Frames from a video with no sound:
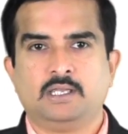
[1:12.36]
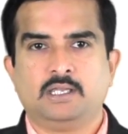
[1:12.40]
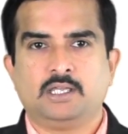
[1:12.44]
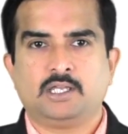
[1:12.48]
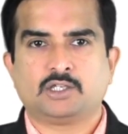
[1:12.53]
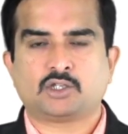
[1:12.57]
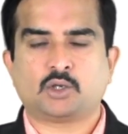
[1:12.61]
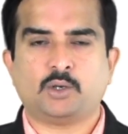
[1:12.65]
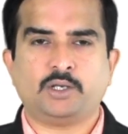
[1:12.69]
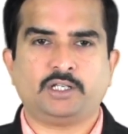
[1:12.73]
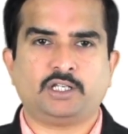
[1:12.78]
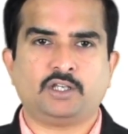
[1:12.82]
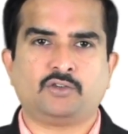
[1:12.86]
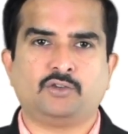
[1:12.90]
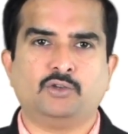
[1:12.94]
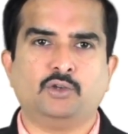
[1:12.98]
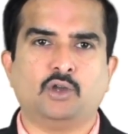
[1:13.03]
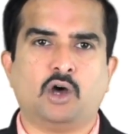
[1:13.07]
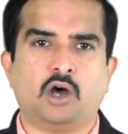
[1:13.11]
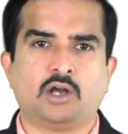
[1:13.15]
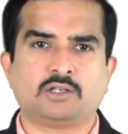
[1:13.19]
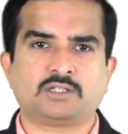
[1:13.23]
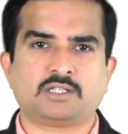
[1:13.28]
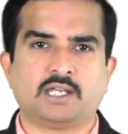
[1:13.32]
So it is
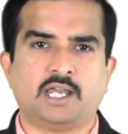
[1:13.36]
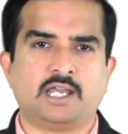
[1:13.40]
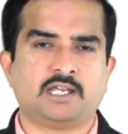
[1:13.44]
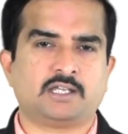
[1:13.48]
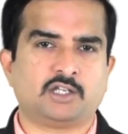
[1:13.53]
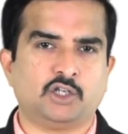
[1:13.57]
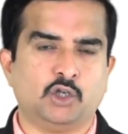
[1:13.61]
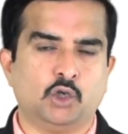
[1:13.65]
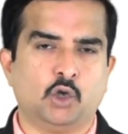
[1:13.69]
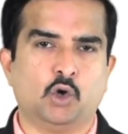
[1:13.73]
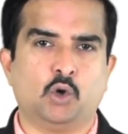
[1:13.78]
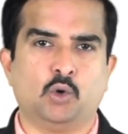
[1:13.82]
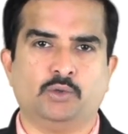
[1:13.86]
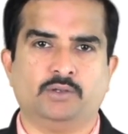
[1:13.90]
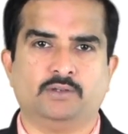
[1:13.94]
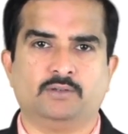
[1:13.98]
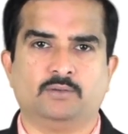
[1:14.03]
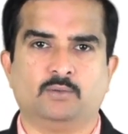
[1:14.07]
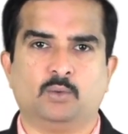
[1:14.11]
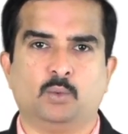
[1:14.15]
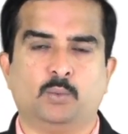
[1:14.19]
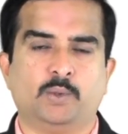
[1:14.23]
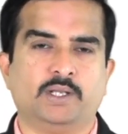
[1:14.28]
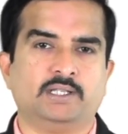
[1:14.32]
not yet
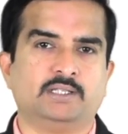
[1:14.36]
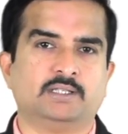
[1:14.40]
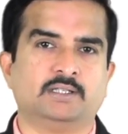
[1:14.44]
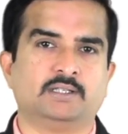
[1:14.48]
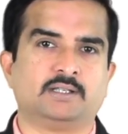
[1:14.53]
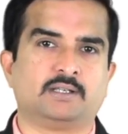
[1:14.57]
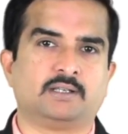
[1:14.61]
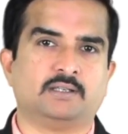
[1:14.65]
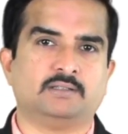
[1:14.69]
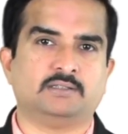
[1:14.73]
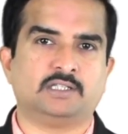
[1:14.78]
known whether